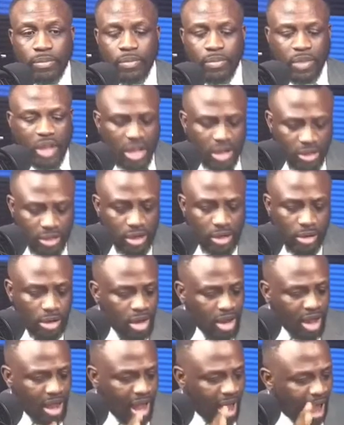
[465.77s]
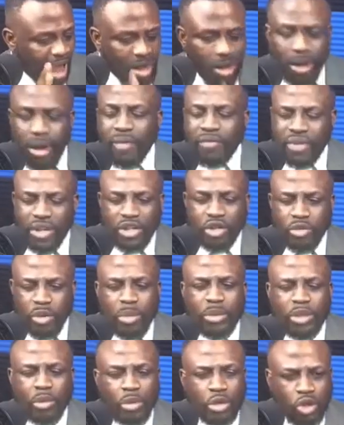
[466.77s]
See, I love the
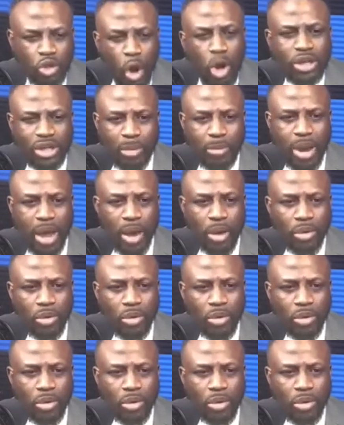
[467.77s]
scripture we talked about.